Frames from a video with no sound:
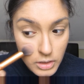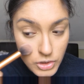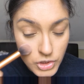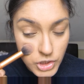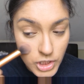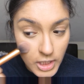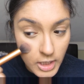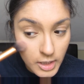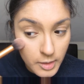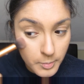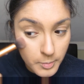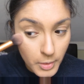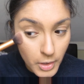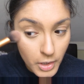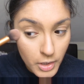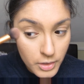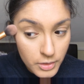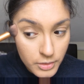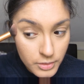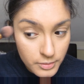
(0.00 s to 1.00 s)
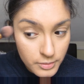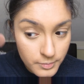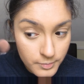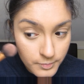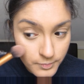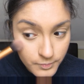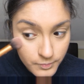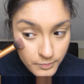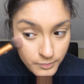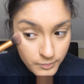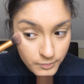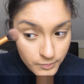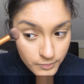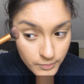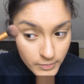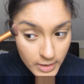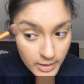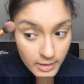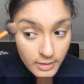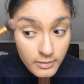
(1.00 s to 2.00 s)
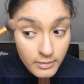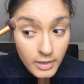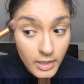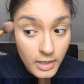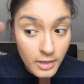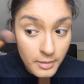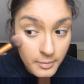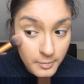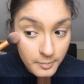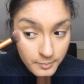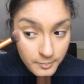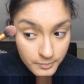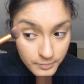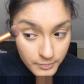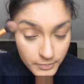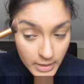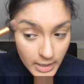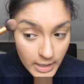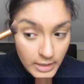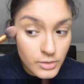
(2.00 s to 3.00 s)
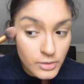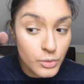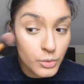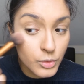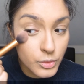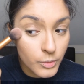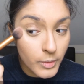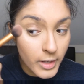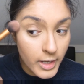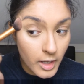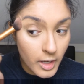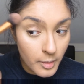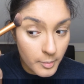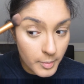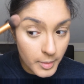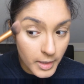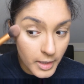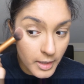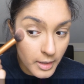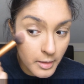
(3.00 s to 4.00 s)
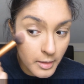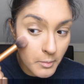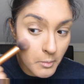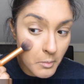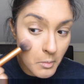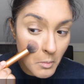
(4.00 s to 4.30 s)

cheekbone area and all the way up here.